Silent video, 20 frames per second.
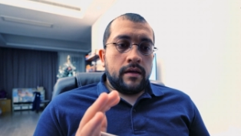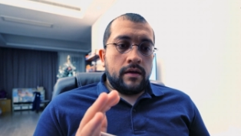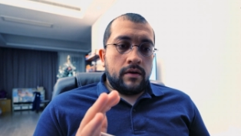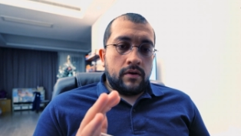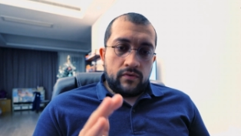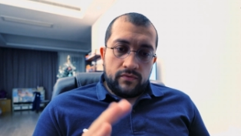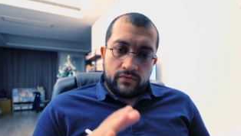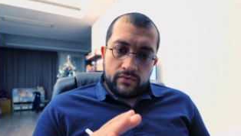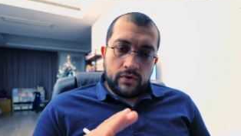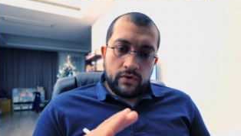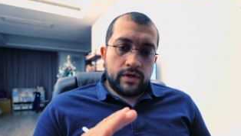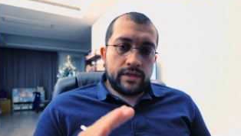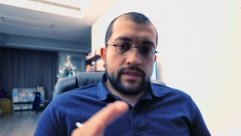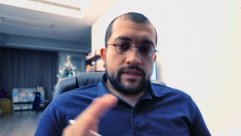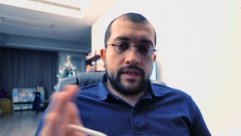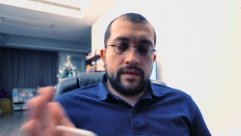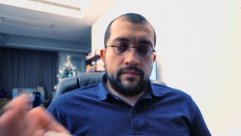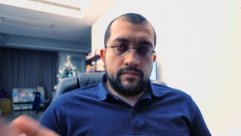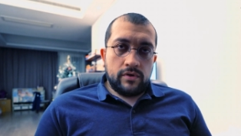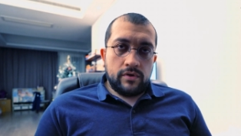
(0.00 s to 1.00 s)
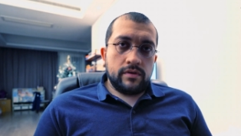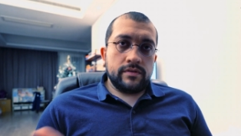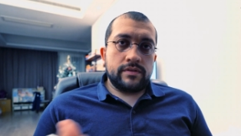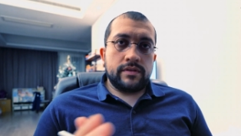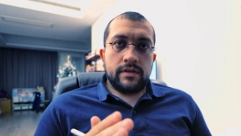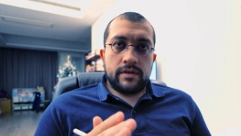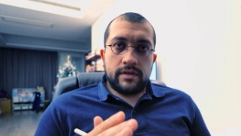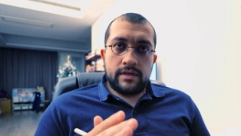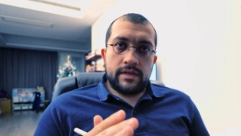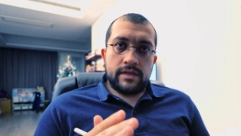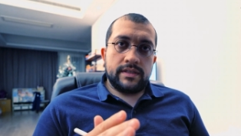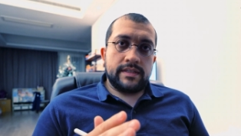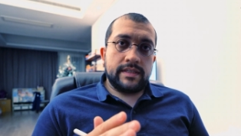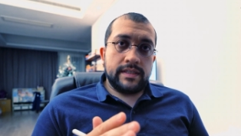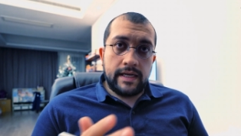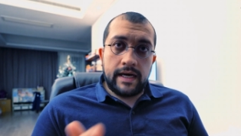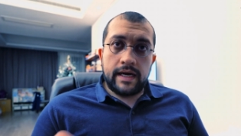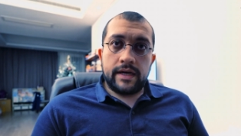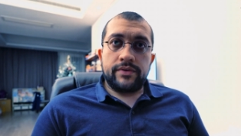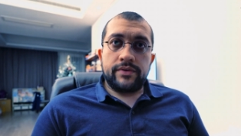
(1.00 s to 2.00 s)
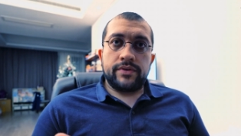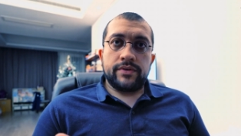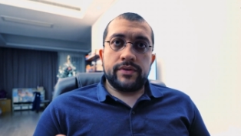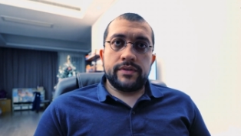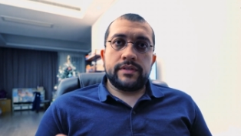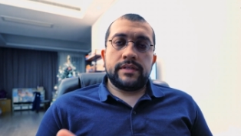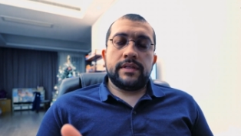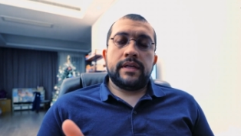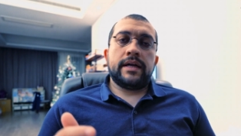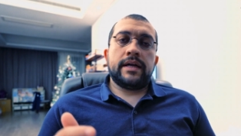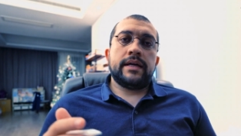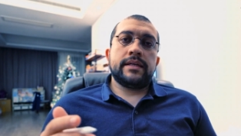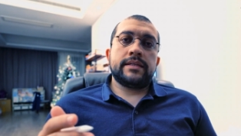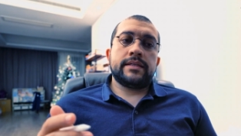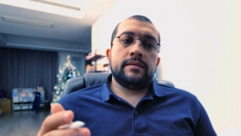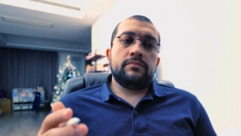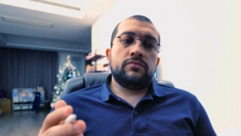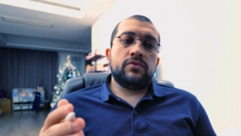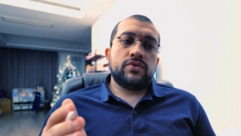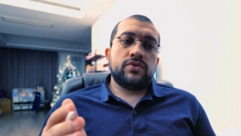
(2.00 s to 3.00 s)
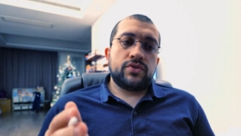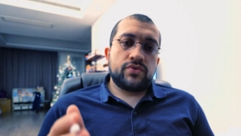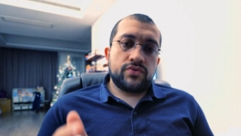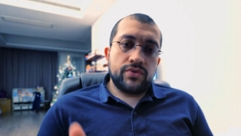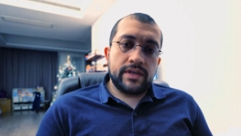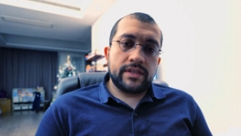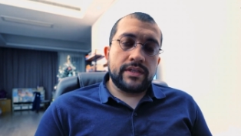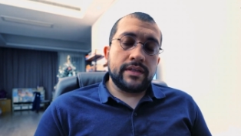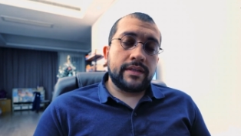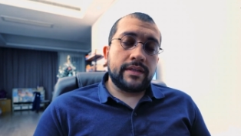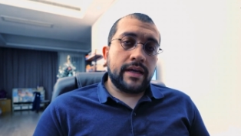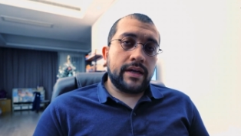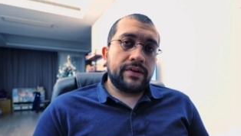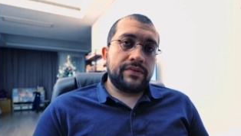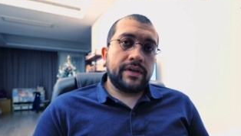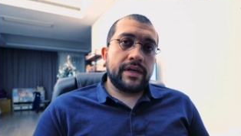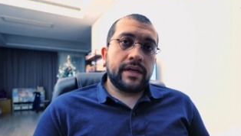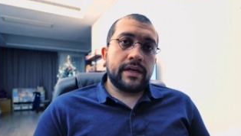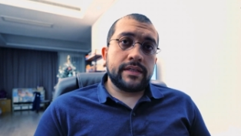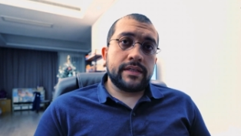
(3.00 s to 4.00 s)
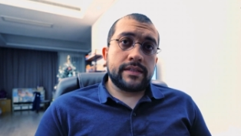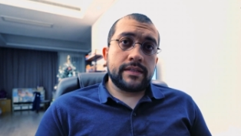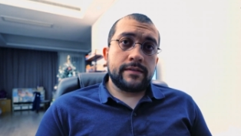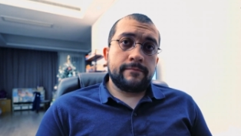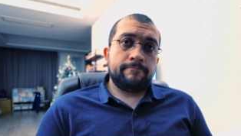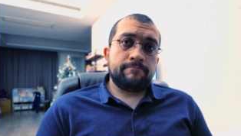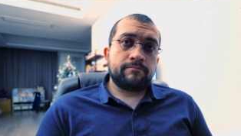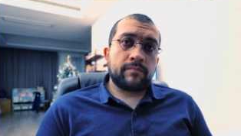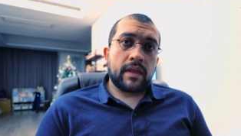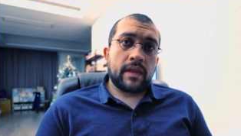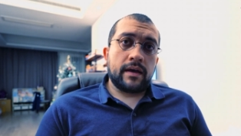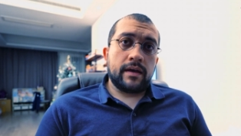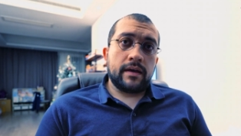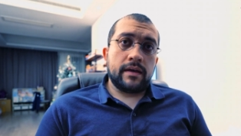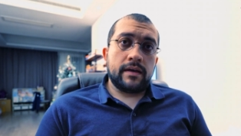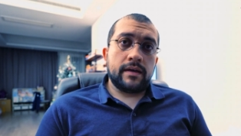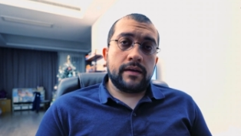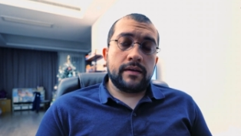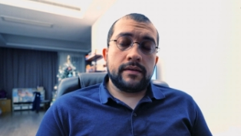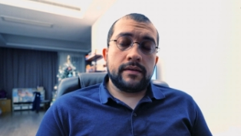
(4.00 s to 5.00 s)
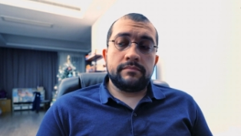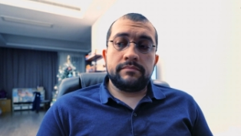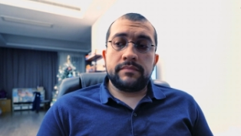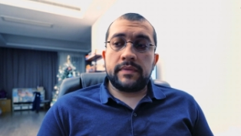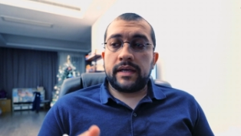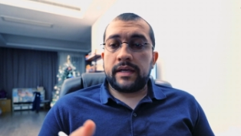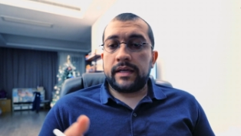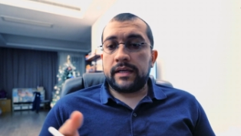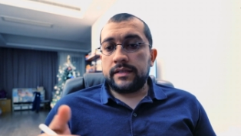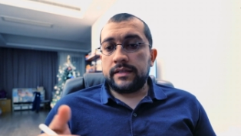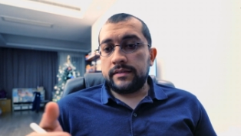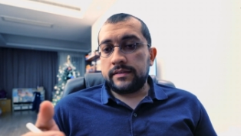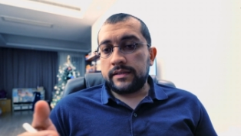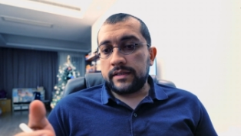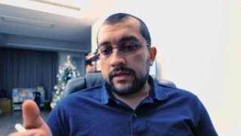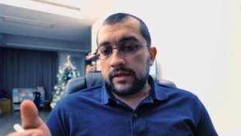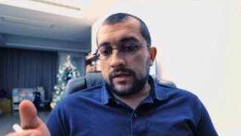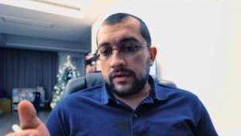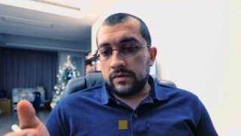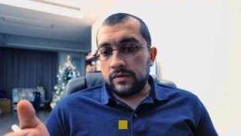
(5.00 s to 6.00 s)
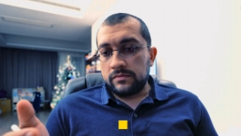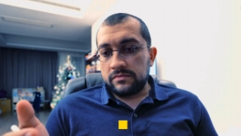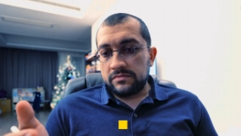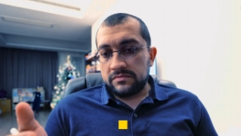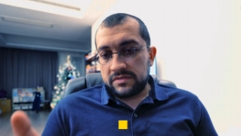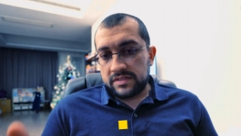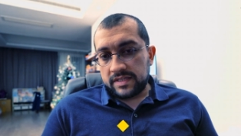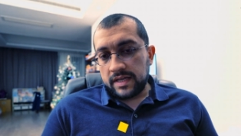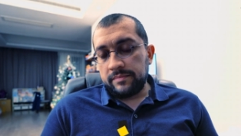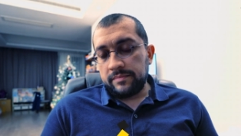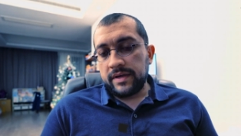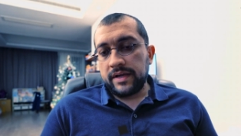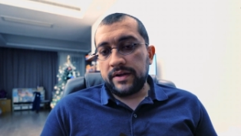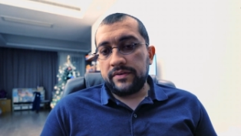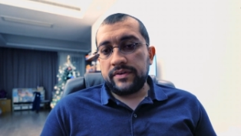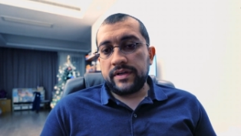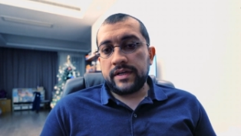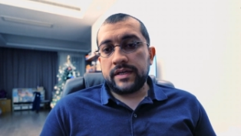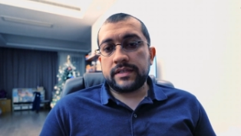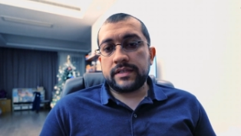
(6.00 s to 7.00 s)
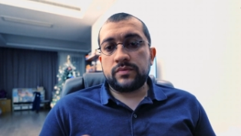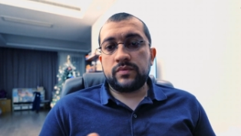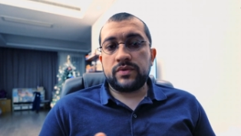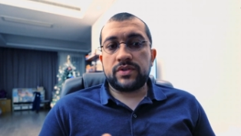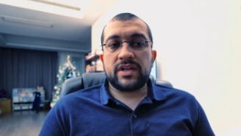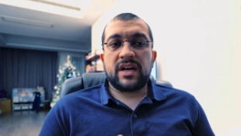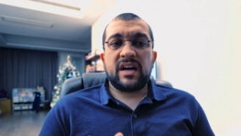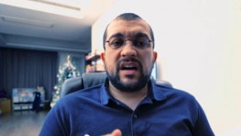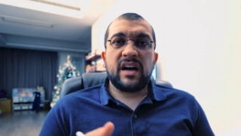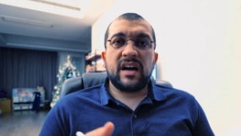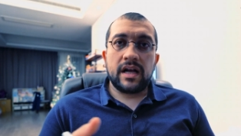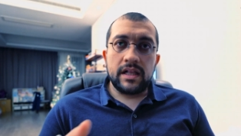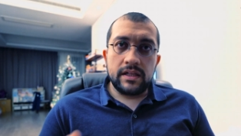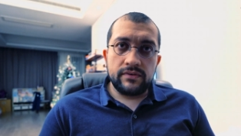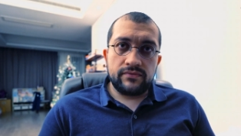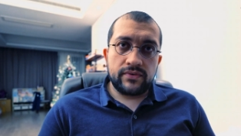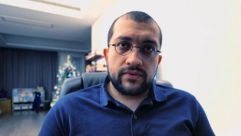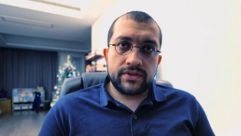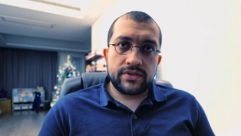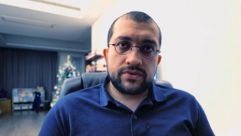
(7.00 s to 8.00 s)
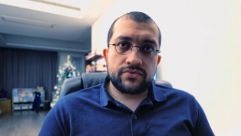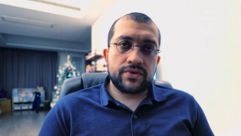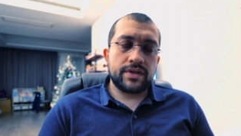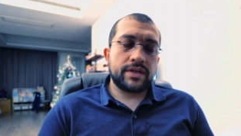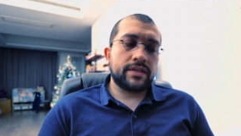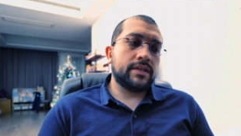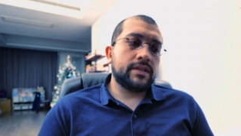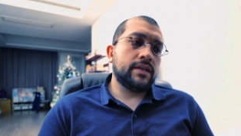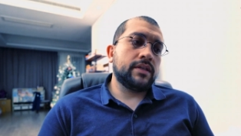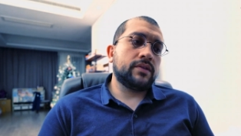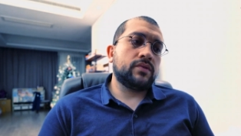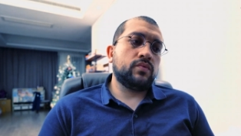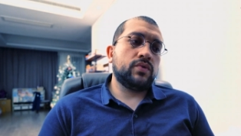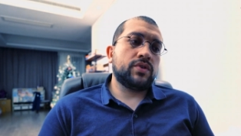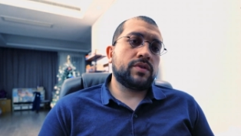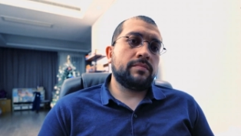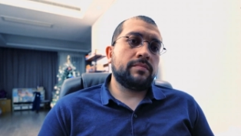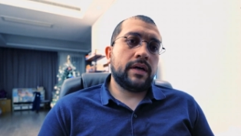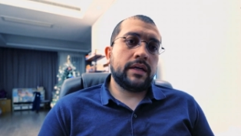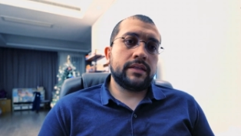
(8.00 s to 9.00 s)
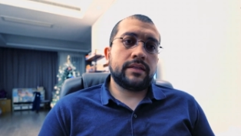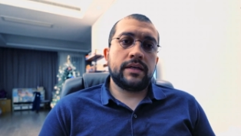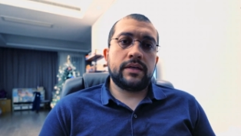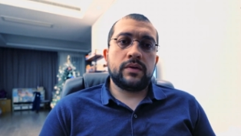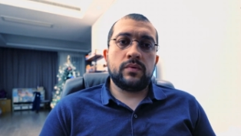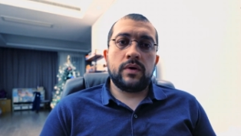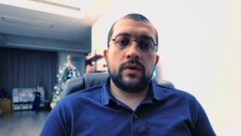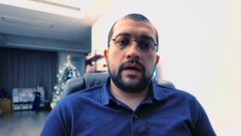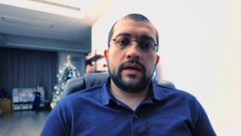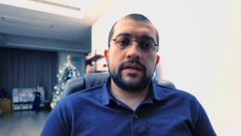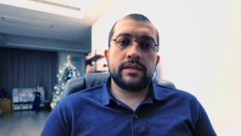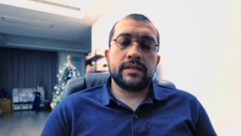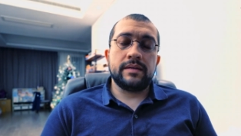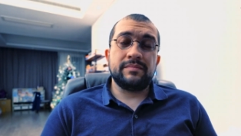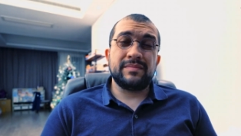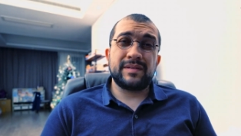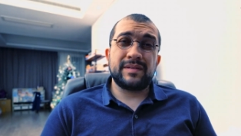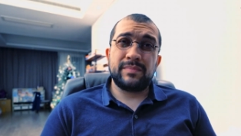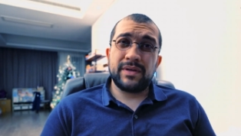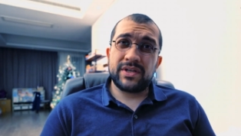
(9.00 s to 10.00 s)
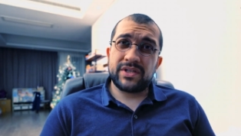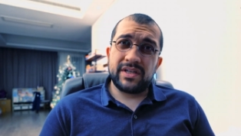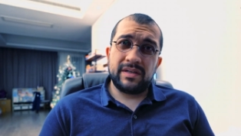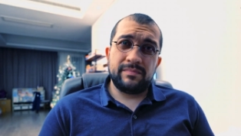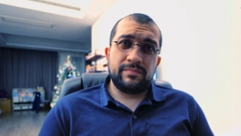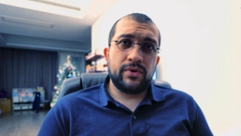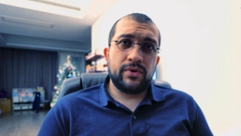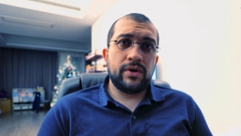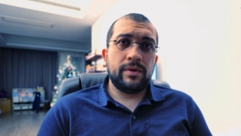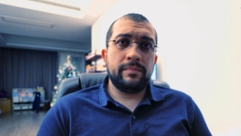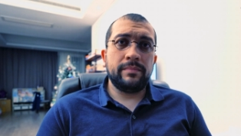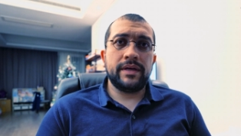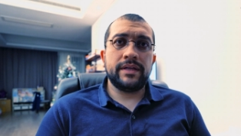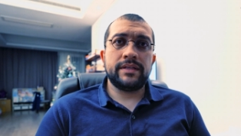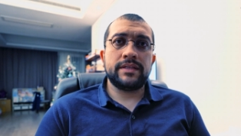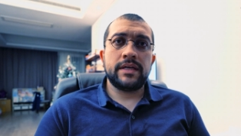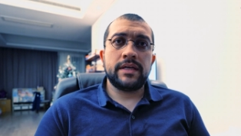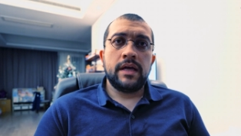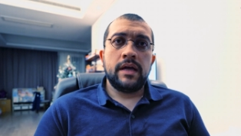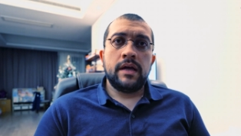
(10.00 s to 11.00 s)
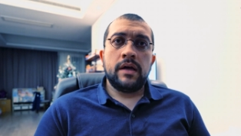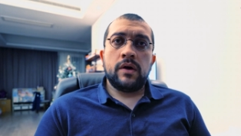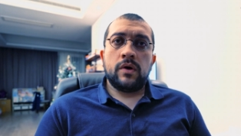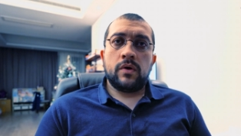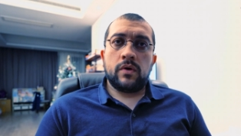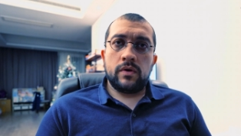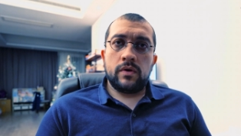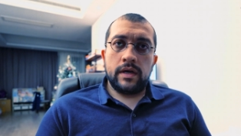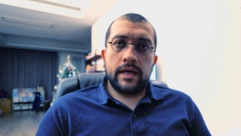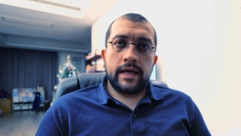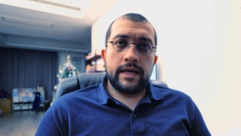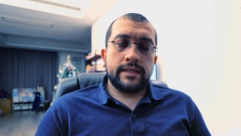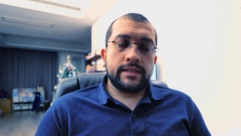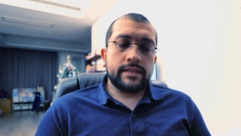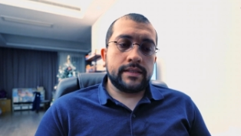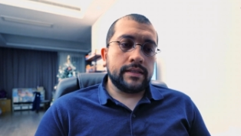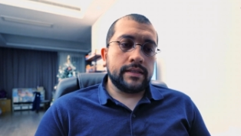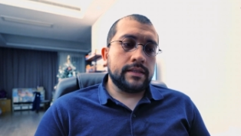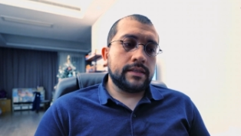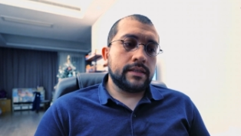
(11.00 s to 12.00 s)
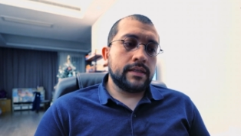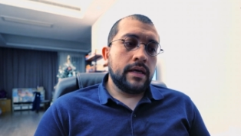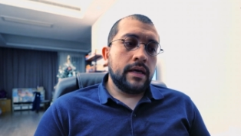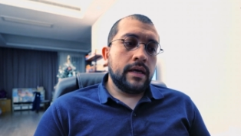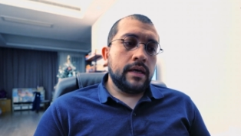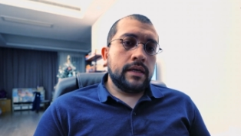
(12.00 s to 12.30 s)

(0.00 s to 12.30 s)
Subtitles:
Of course, in both scenarios, there are some restricted areas and some areas which are half restricted, which might require some special permit or license.